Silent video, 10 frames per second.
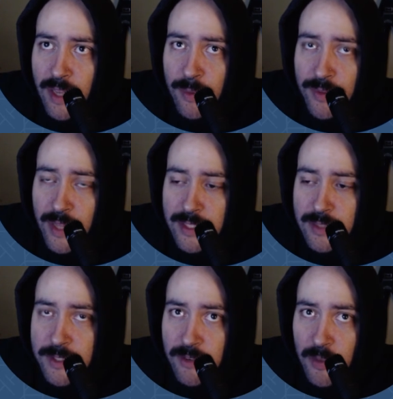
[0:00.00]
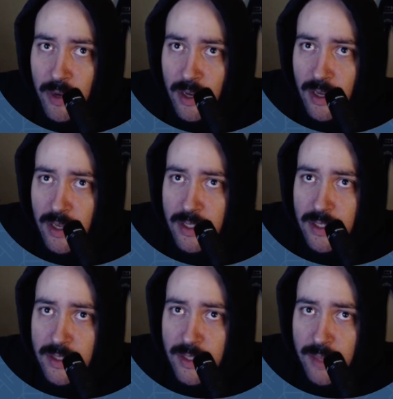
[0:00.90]
of that specific pod,
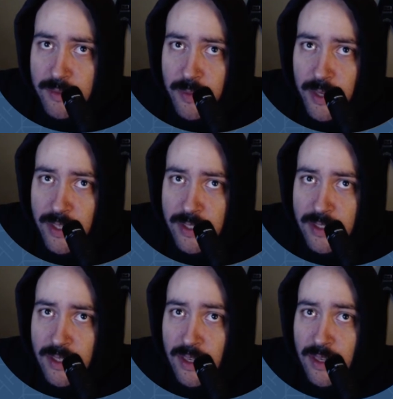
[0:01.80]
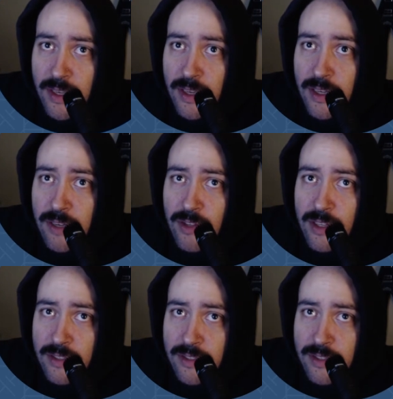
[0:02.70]
namespace, kind of a lot of
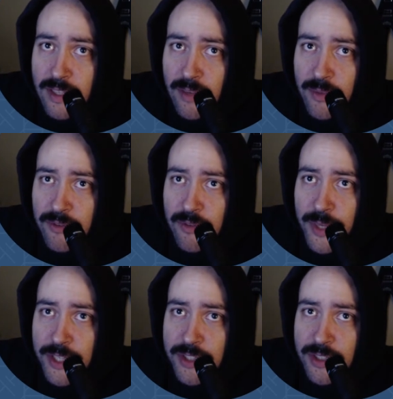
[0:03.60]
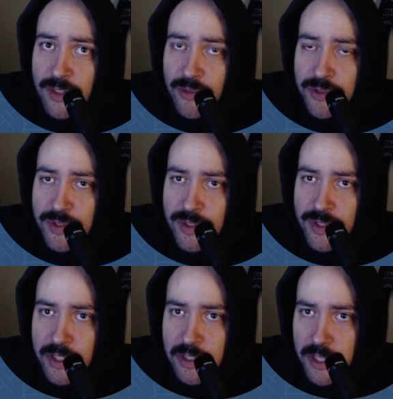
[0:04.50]
the same information that was
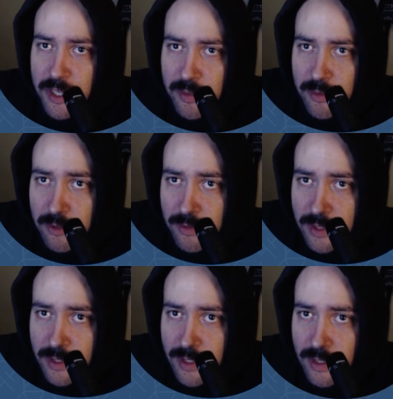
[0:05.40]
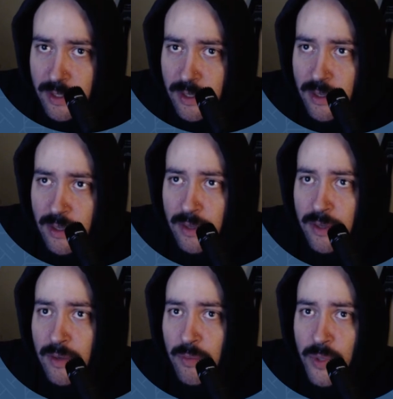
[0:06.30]
declared previously,
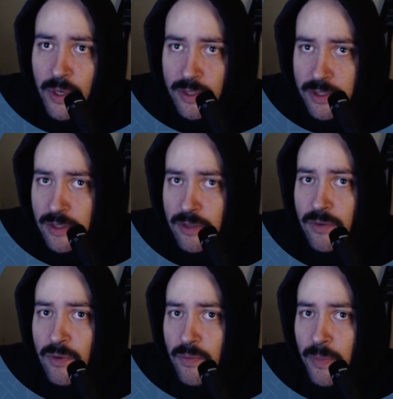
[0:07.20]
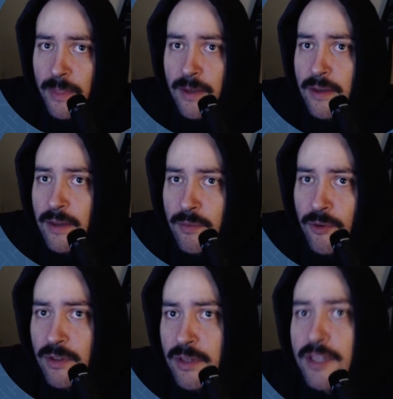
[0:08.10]
but also more of
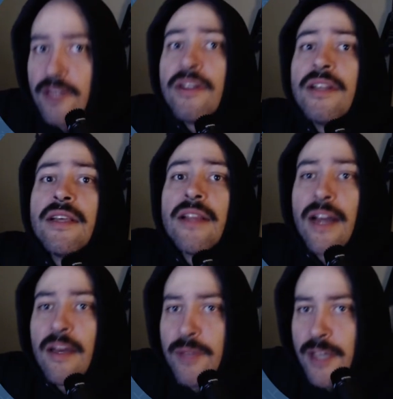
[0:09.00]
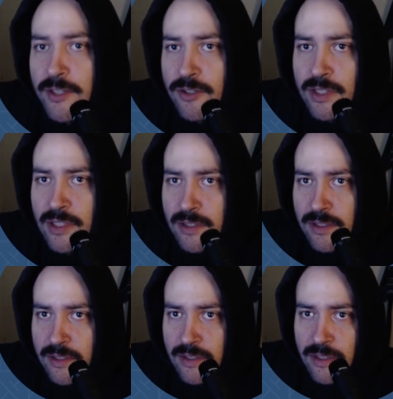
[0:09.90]
the nitty gritty, like IP addresses,